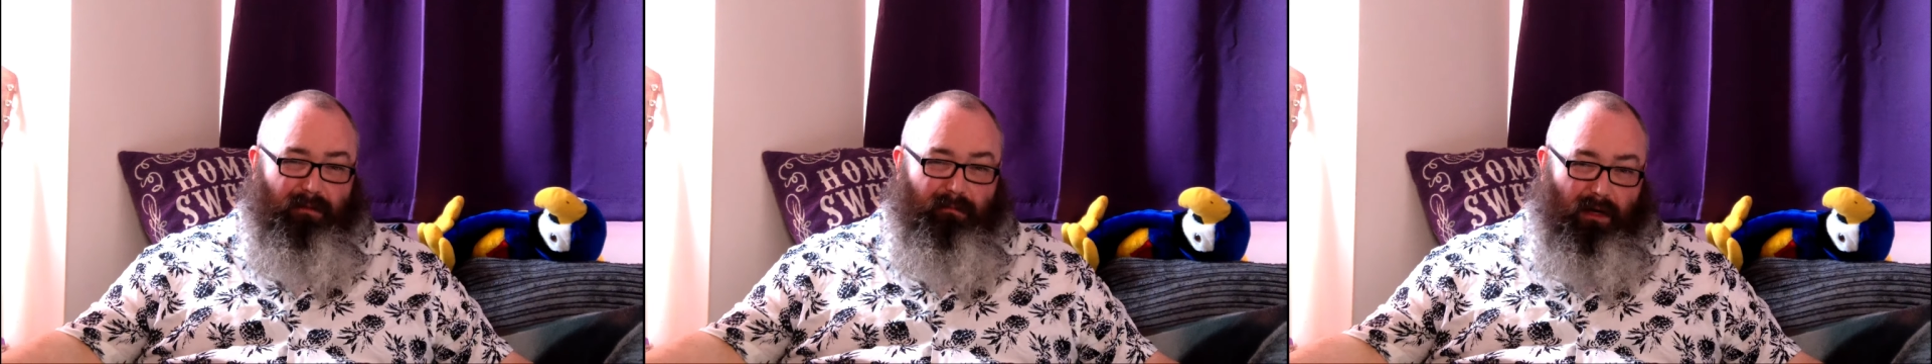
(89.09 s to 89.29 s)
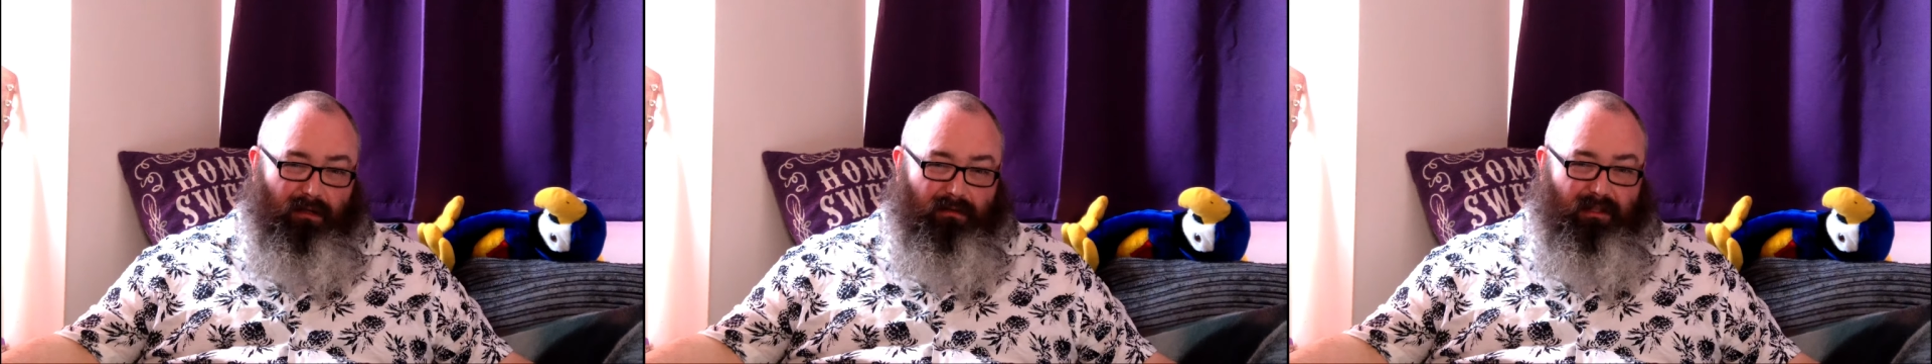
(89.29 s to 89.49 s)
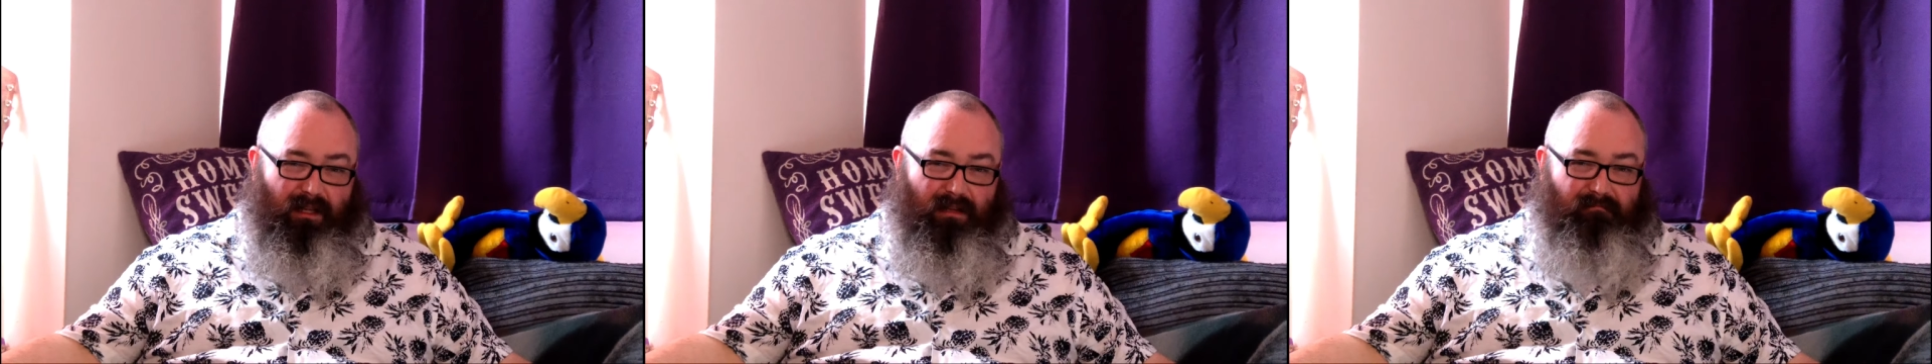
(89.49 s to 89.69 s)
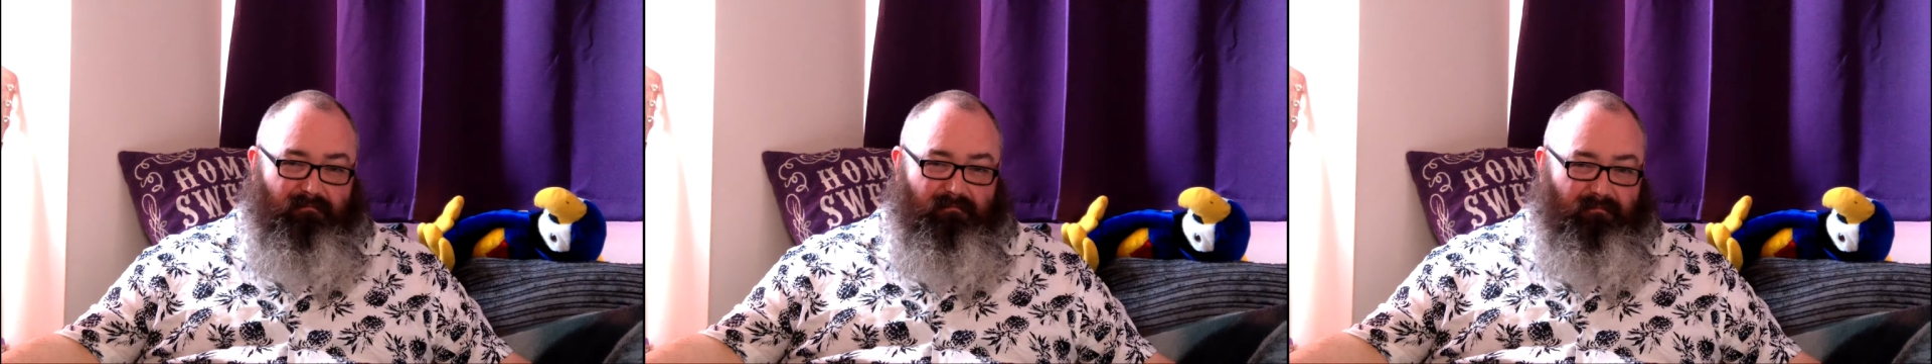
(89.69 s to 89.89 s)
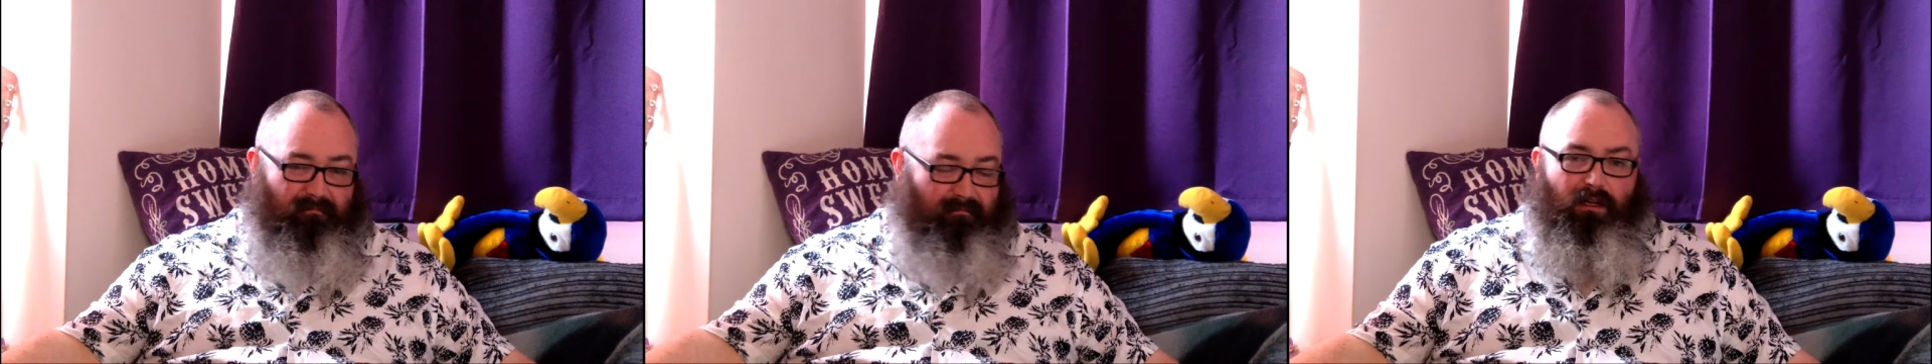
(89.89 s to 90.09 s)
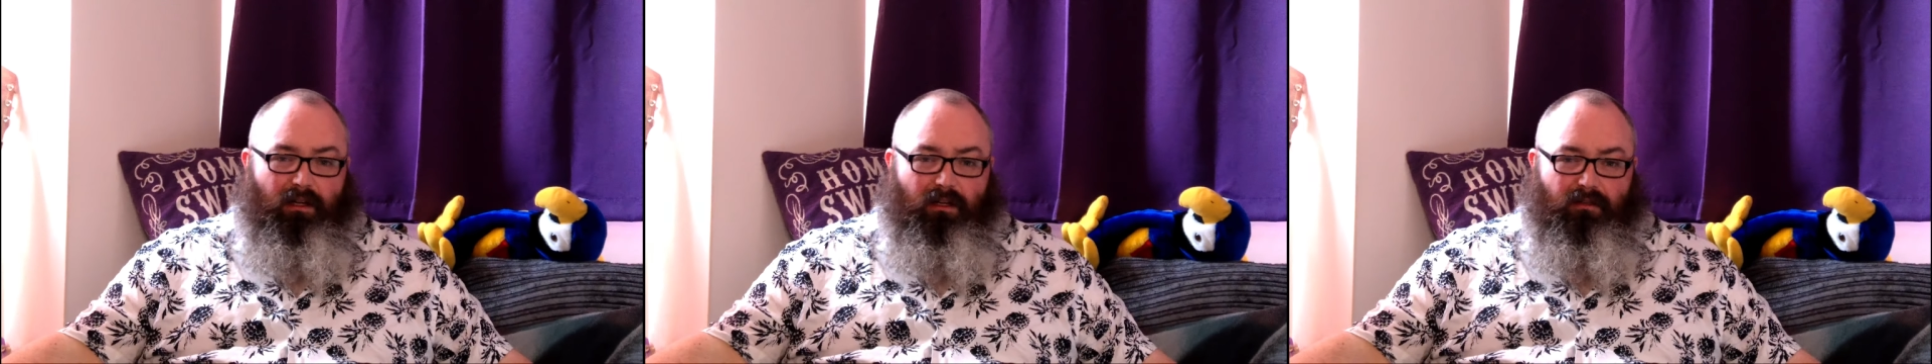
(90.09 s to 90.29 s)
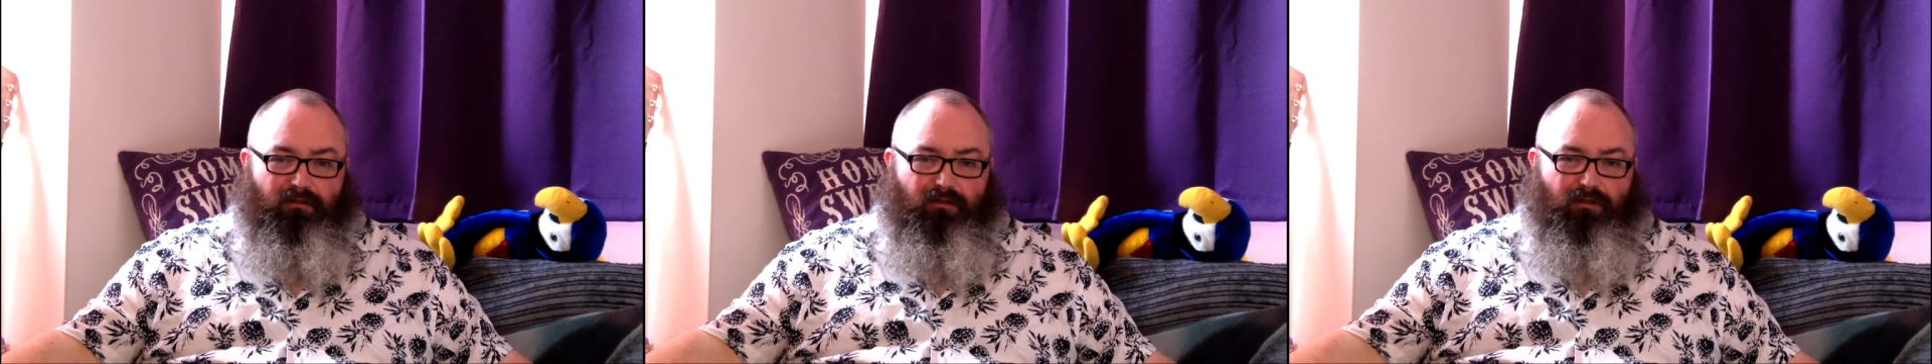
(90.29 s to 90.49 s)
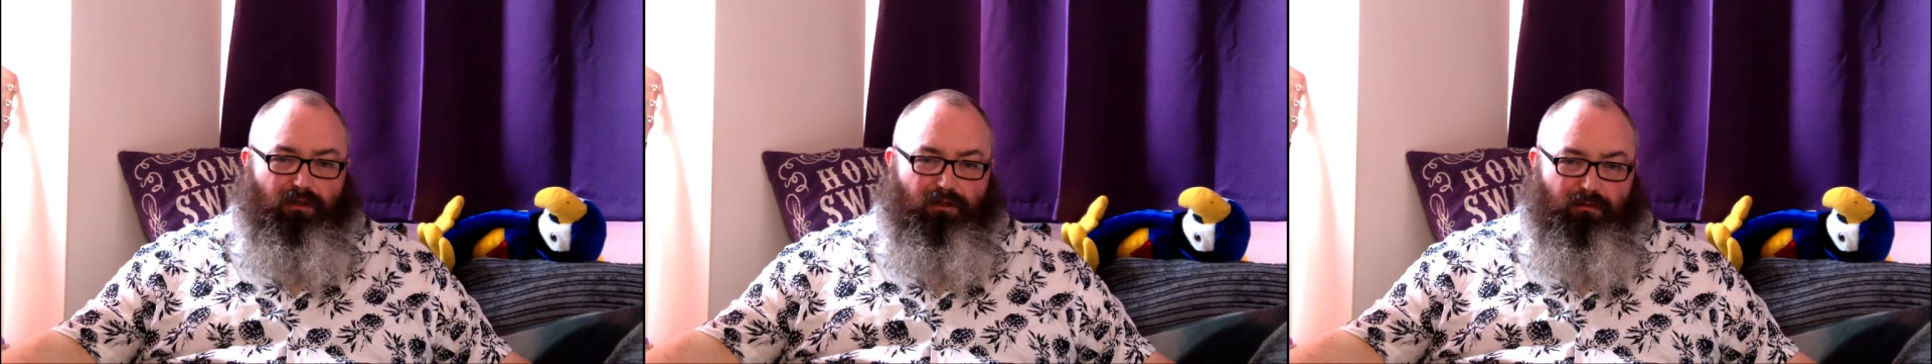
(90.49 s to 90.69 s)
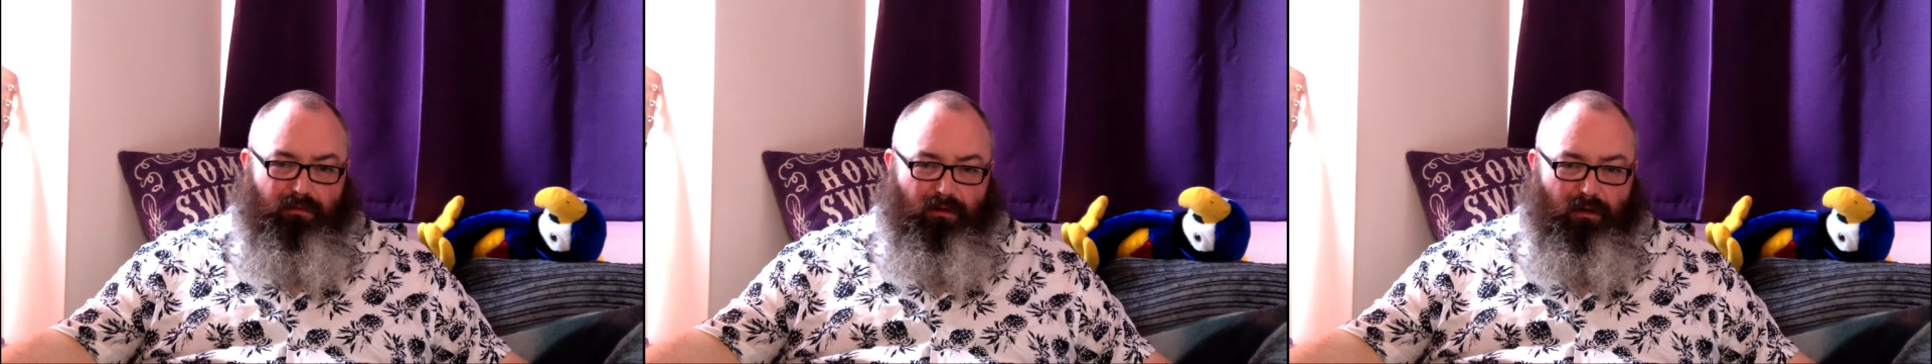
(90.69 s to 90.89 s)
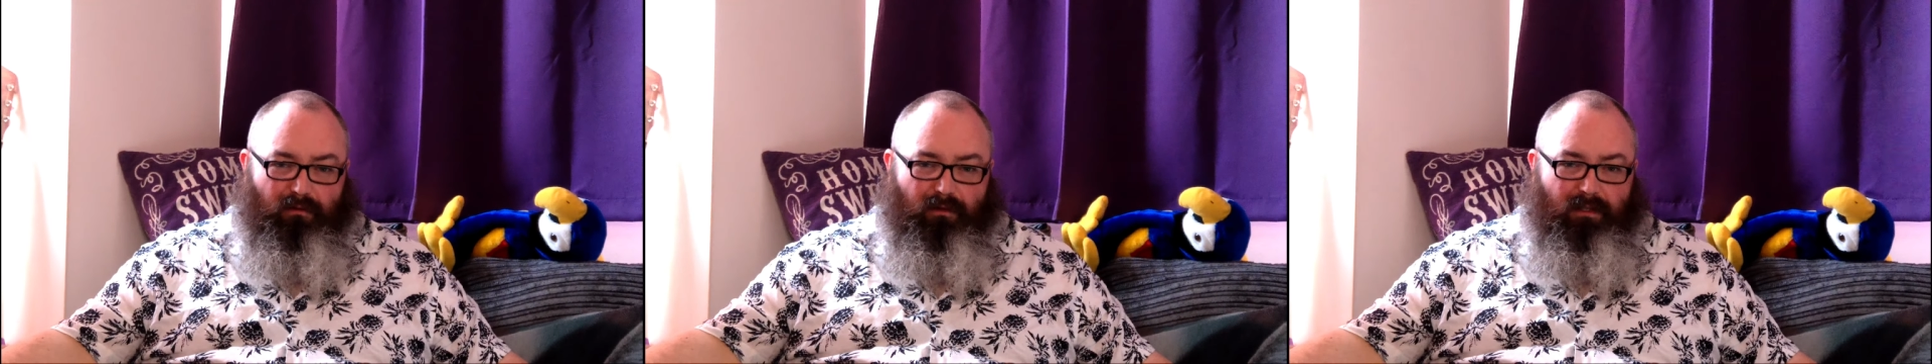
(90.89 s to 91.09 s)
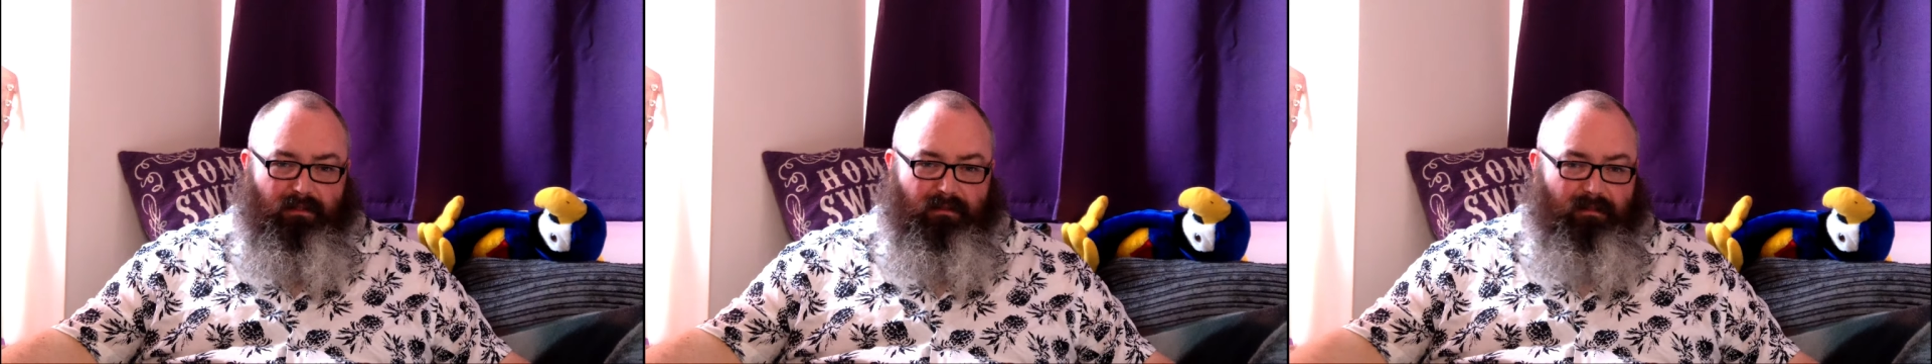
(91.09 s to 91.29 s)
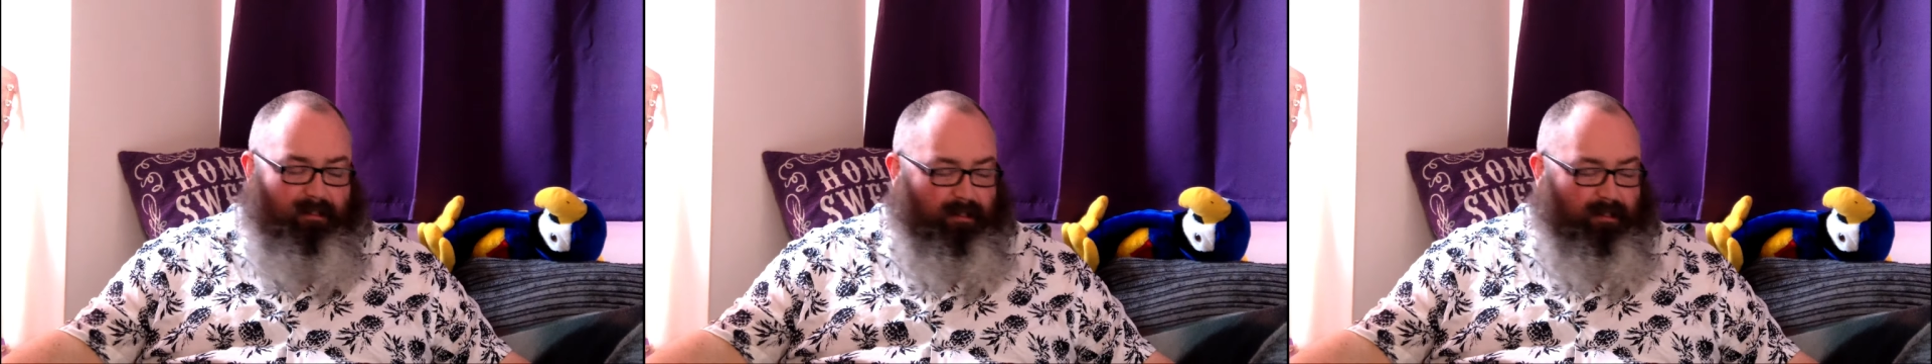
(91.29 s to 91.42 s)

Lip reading: Bardem, Josh Brolin.